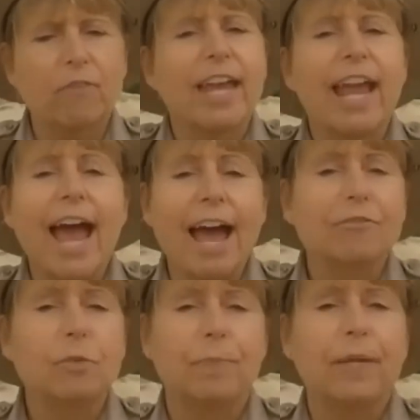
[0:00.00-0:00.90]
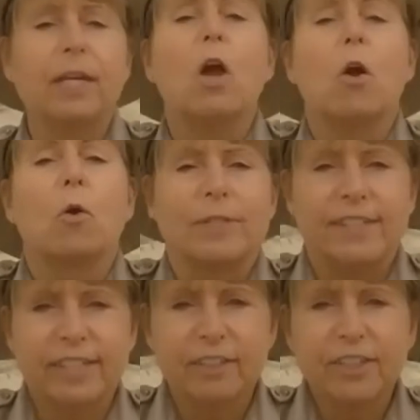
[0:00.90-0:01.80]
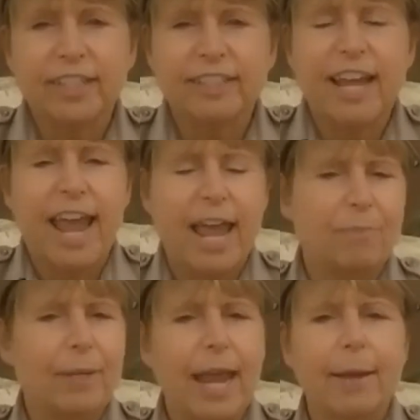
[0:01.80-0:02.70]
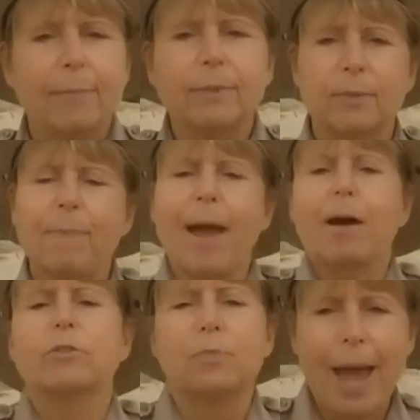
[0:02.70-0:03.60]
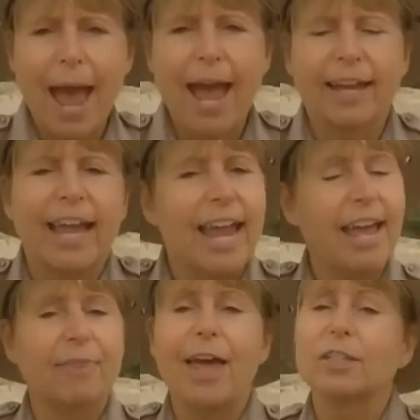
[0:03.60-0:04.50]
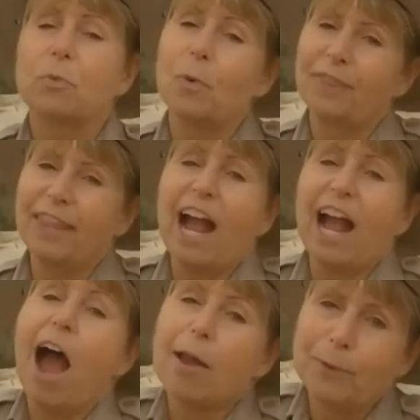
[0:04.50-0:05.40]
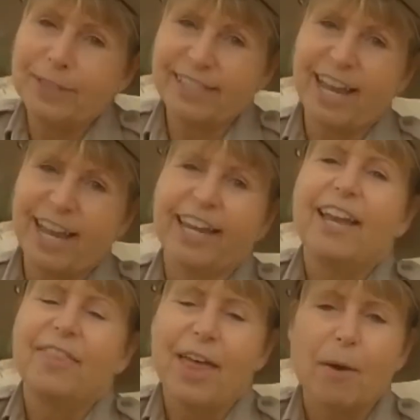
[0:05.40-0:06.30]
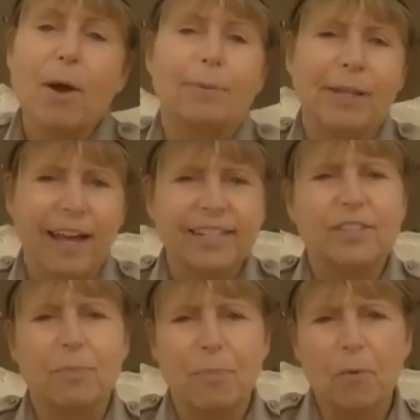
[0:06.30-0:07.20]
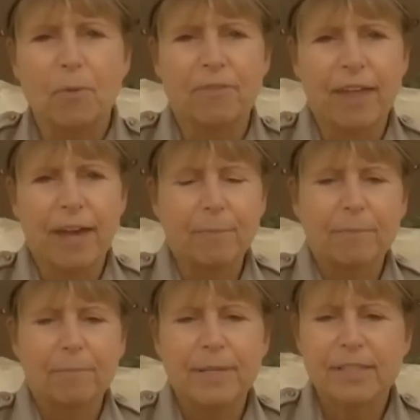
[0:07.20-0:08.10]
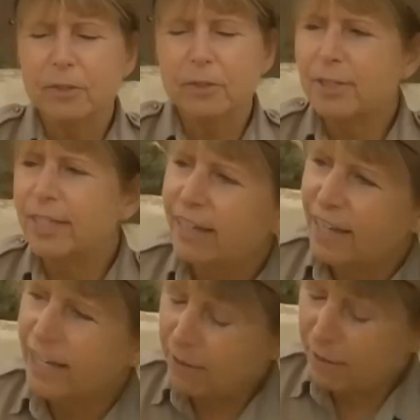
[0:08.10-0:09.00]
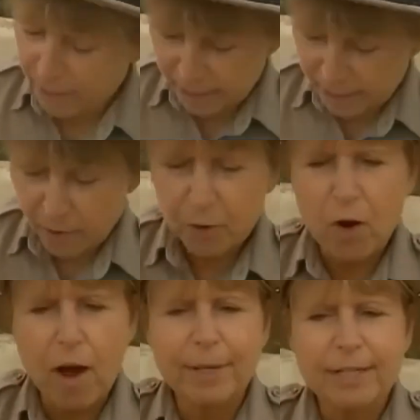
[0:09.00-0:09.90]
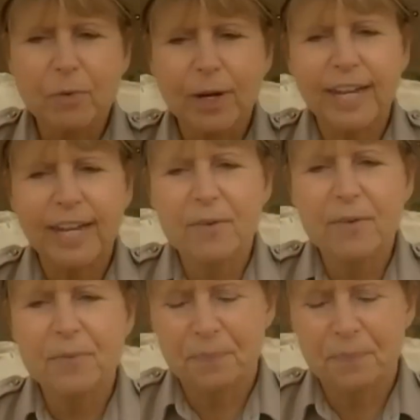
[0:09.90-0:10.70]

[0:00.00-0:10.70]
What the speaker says: They have to be resilient and be able to bounce back. And that's one thing I would say that applies to both of them. Miss Lucy, any other comments right now?